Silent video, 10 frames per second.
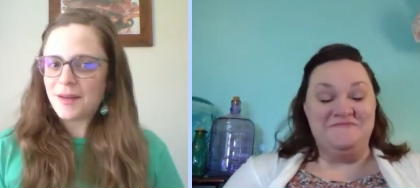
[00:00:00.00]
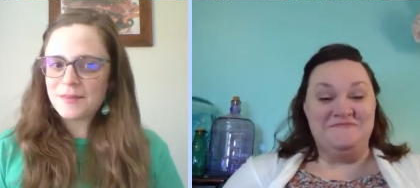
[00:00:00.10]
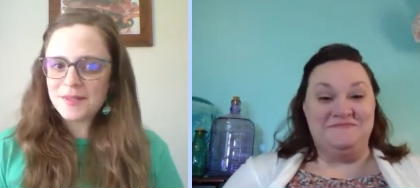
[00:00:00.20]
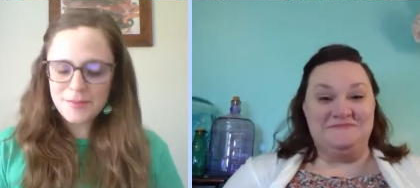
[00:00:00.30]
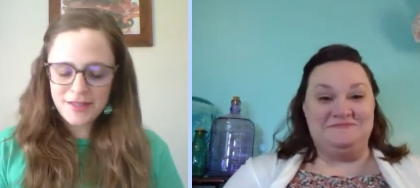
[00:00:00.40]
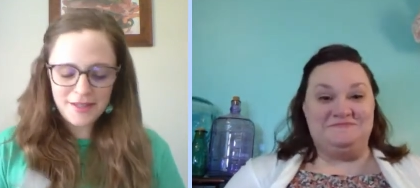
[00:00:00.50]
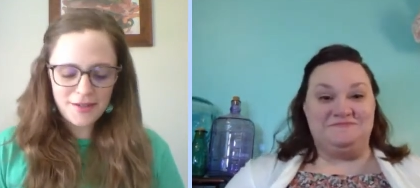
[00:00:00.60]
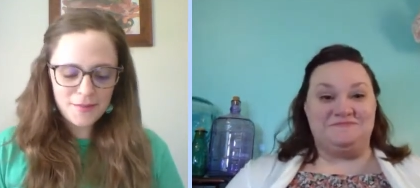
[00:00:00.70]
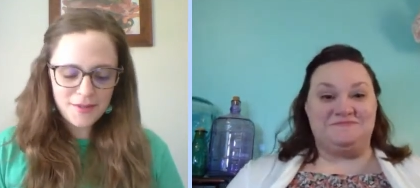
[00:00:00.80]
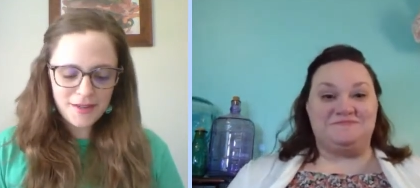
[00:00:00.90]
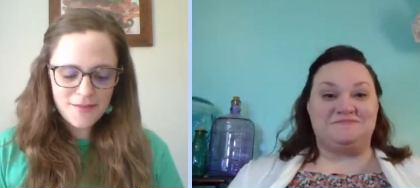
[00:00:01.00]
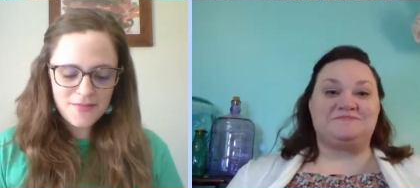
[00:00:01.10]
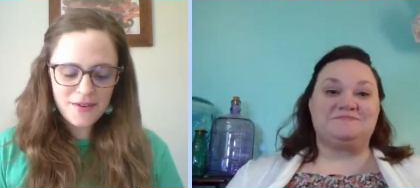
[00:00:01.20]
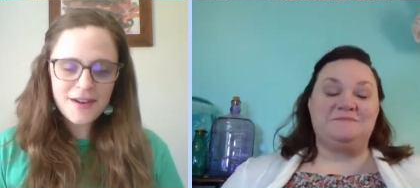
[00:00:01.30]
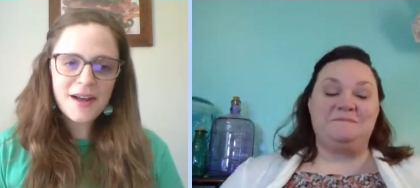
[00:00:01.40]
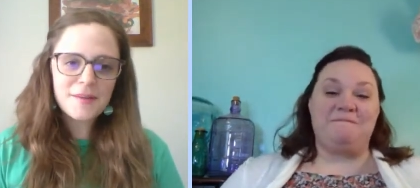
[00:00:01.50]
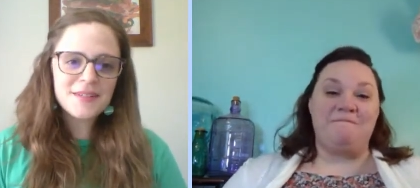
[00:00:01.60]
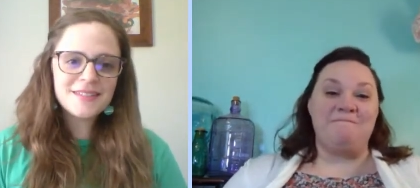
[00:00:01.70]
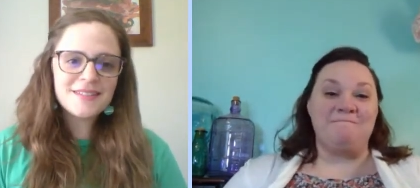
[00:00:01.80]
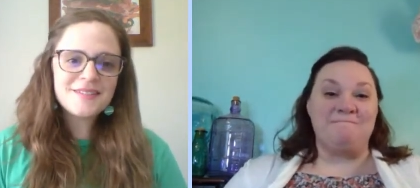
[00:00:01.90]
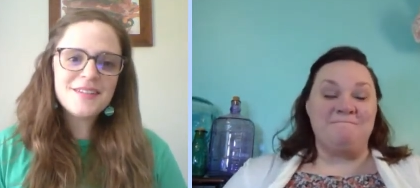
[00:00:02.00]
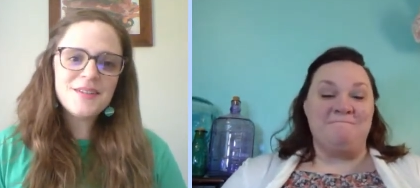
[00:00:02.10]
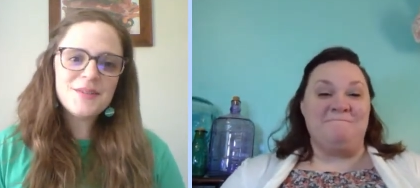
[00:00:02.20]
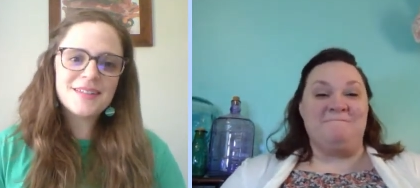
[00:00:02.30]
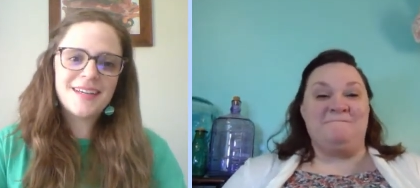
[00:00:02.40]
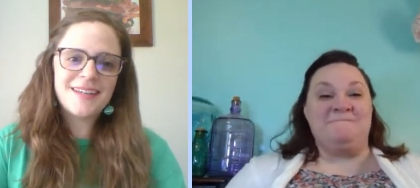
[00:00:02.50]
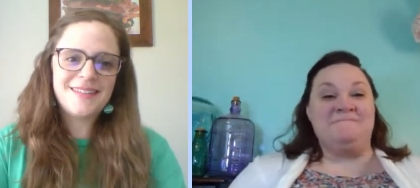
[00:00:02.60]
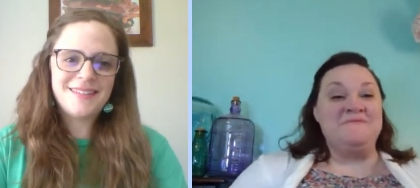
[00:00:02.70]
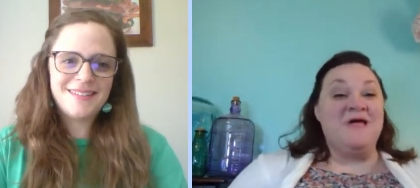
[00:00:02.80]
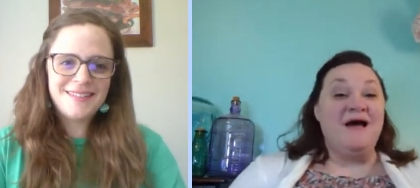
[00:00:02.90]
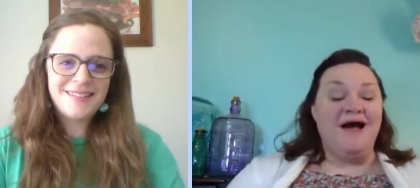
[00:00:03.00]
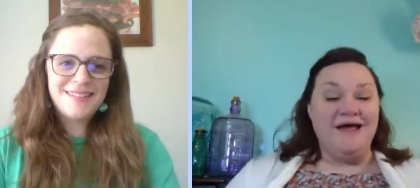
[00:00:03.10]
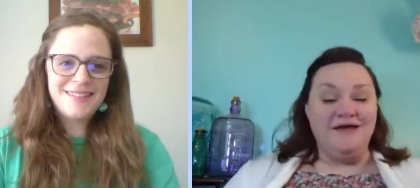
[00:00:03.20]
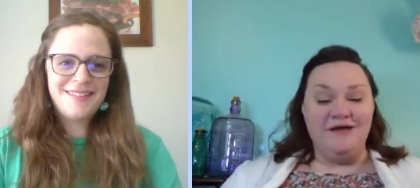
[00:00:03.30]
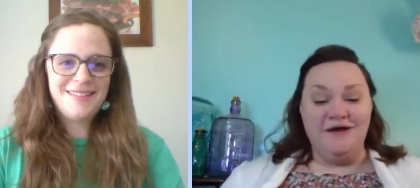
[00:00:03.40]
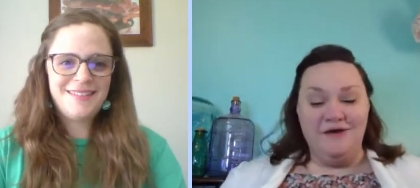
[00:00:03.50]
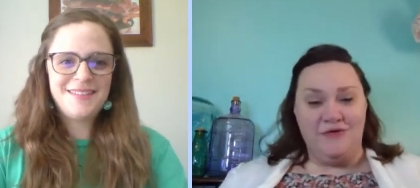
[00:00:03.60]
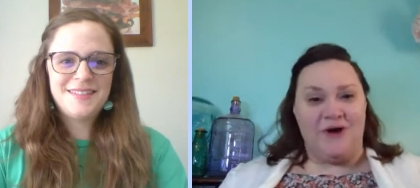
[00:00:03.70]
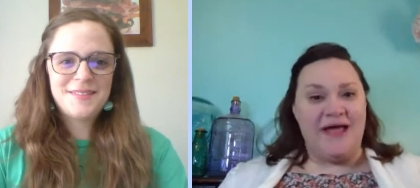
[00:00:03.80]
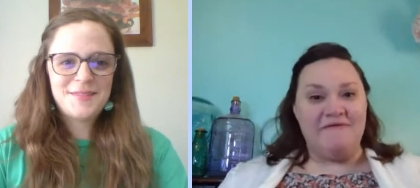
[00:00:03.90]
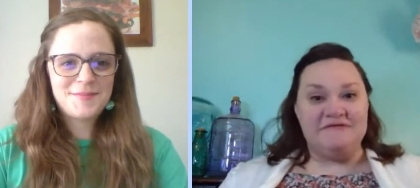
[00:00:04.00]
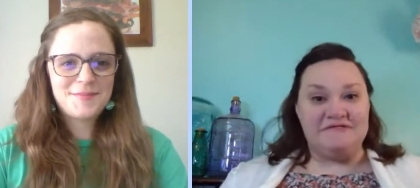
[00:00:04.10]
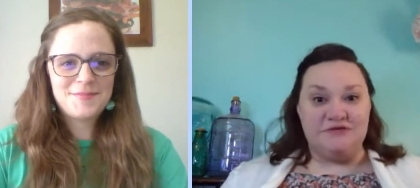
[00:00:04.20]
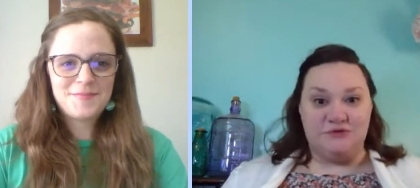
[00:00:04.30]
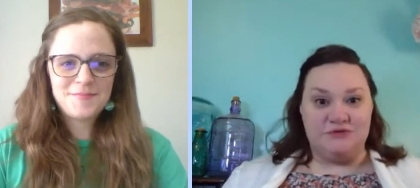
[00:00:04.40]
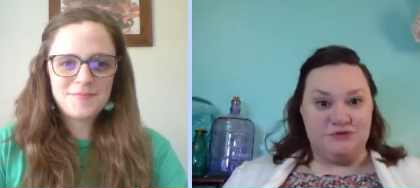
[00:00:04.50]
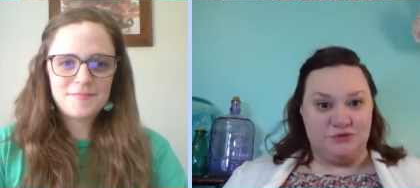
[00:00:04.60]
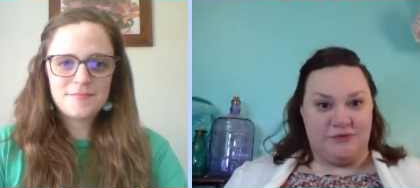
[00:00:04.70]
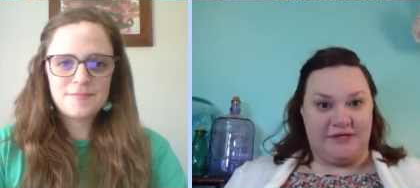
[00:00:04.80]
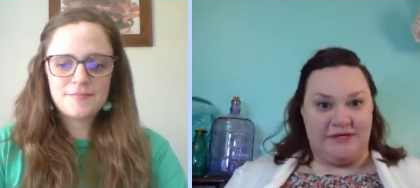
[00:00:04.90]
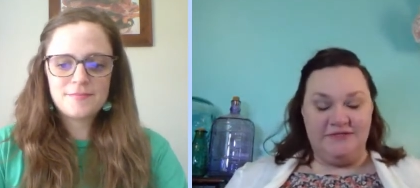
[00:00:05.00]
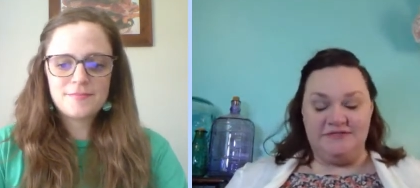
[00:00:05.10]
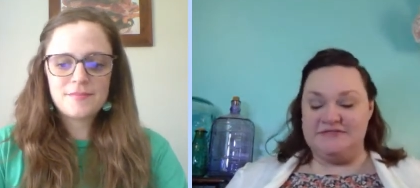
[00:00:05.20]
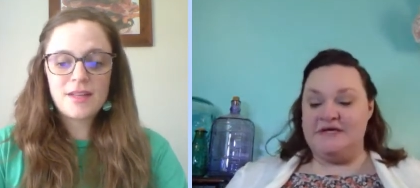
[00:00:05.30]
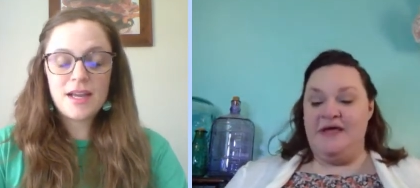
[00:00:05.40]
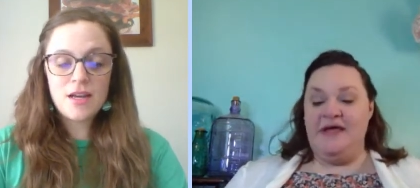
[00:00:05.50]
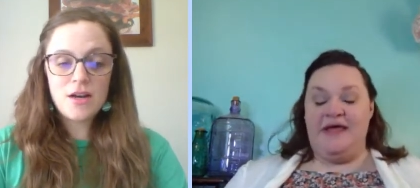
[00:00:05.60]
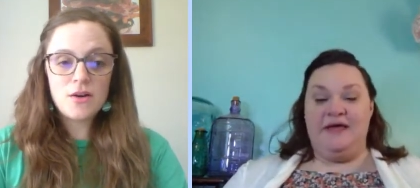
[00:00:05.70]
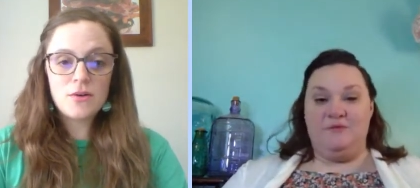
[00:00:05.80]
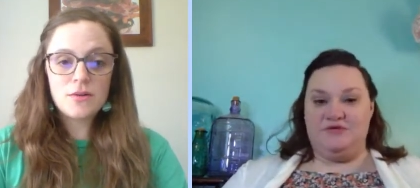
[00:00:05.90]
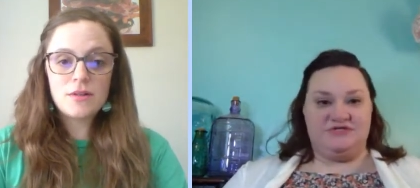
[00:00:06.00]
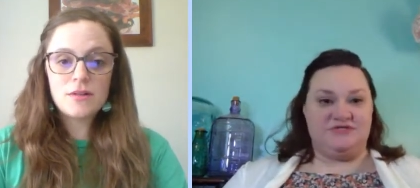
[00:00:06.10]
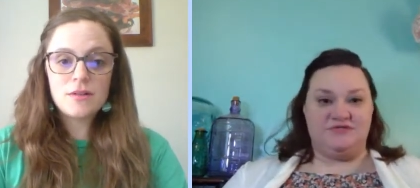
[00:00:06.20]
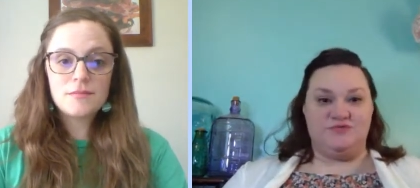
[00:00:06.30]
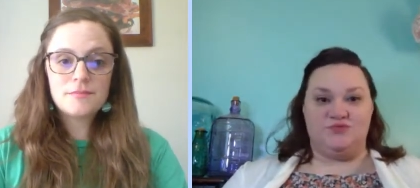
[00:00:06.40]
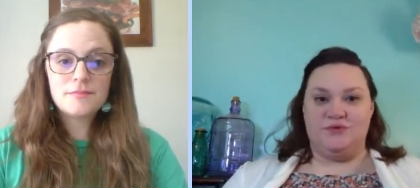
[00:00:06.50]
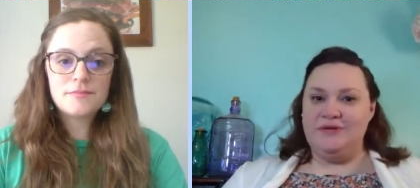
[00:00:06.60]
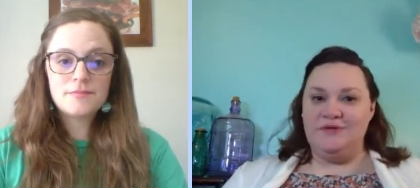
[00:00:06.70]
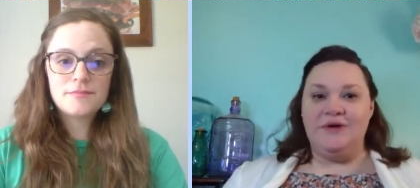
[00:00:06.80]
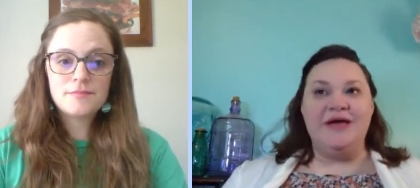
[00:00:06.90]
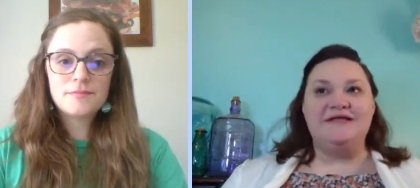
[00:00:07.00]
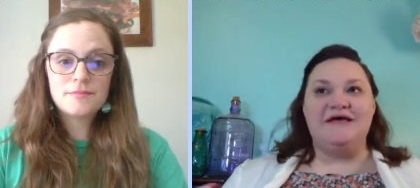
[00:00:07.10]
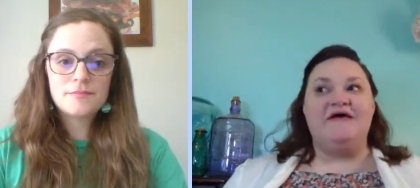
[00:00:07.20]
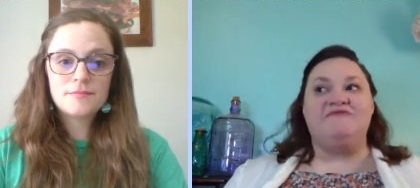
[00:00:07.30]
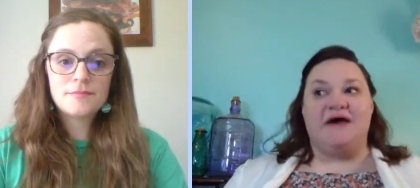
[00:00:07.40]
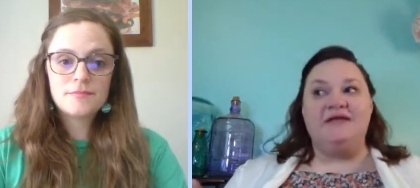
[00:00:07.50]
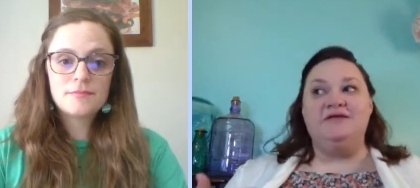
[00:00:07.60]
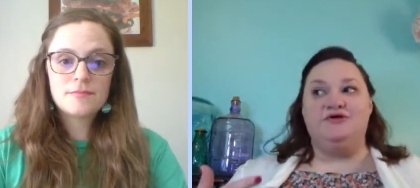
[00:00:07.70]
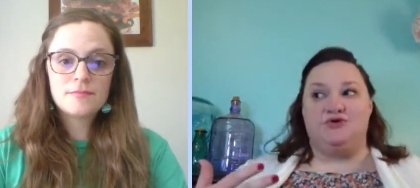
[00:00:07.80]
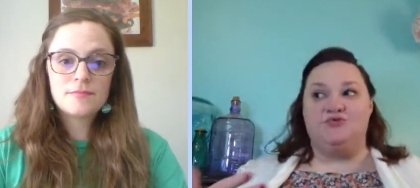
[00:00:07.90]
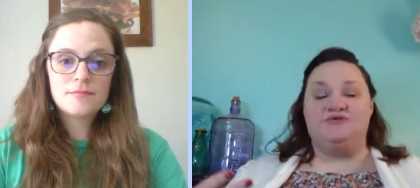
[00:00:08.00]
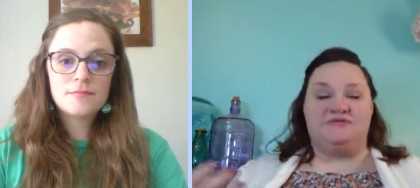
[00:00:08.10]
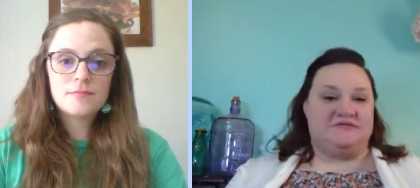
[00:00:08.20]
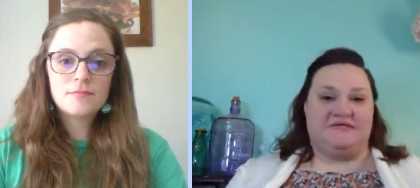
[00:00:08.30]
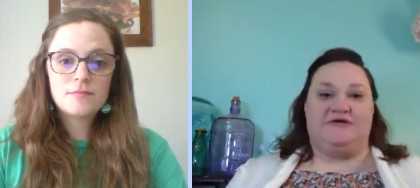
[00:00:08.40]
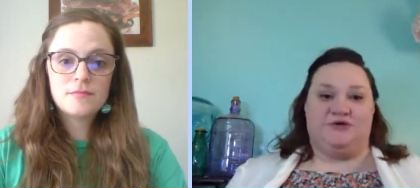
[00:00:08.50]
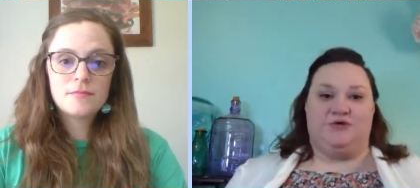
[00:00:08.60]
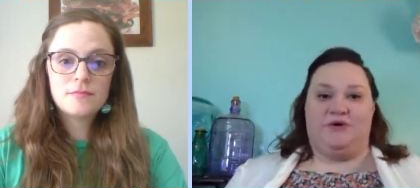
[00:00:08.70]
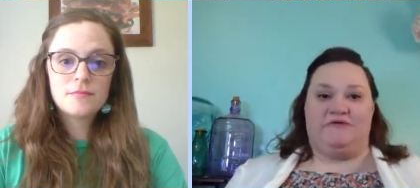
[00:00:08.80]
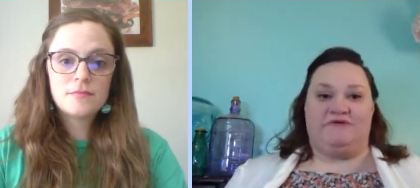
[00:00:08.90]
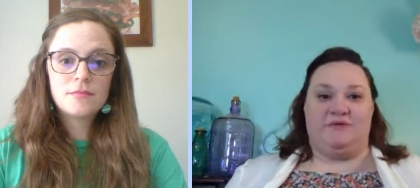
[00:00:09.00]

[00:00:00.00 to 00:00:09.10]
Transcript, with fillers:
Speaker 1: happy to be here, but I'm very happy to see you again.
Speaker 2: I know. I haven't seen you in two weeks. I know. It's really, it, I've gotten used to seeing you every